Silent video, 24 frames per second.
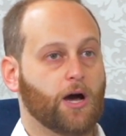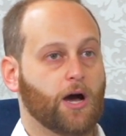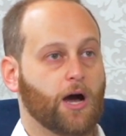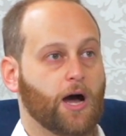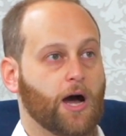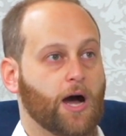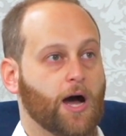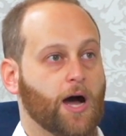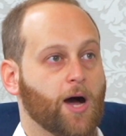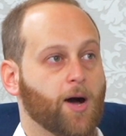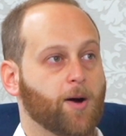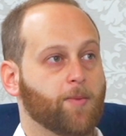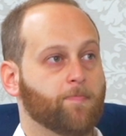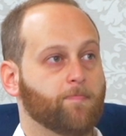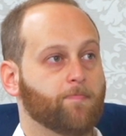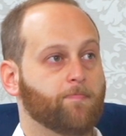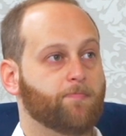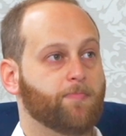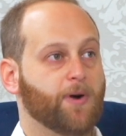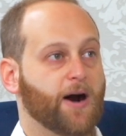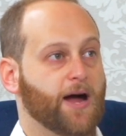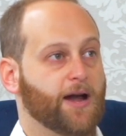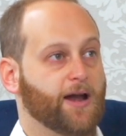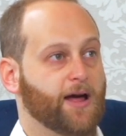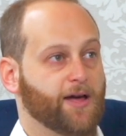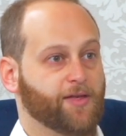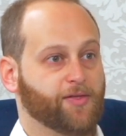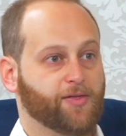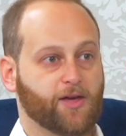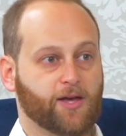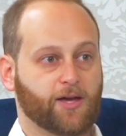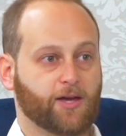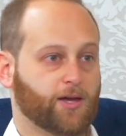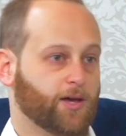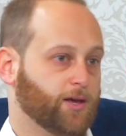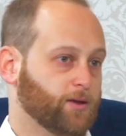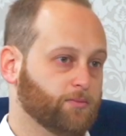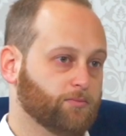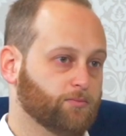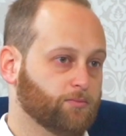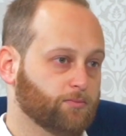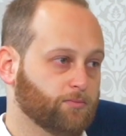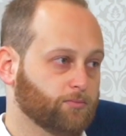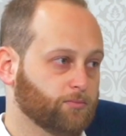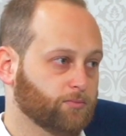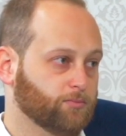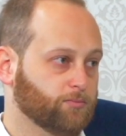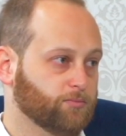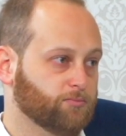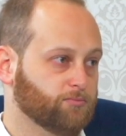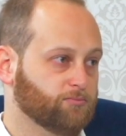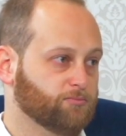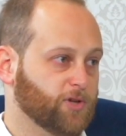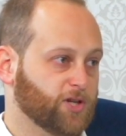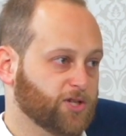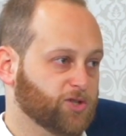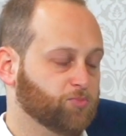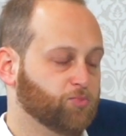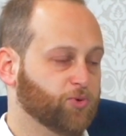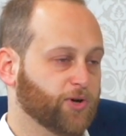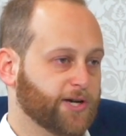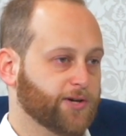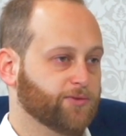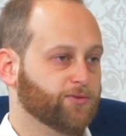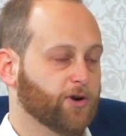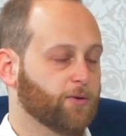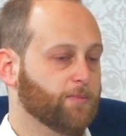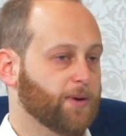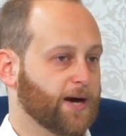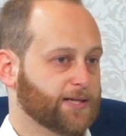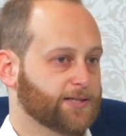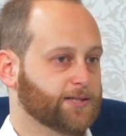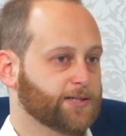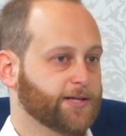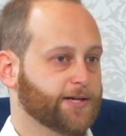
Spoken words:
but I think it is pretty robustly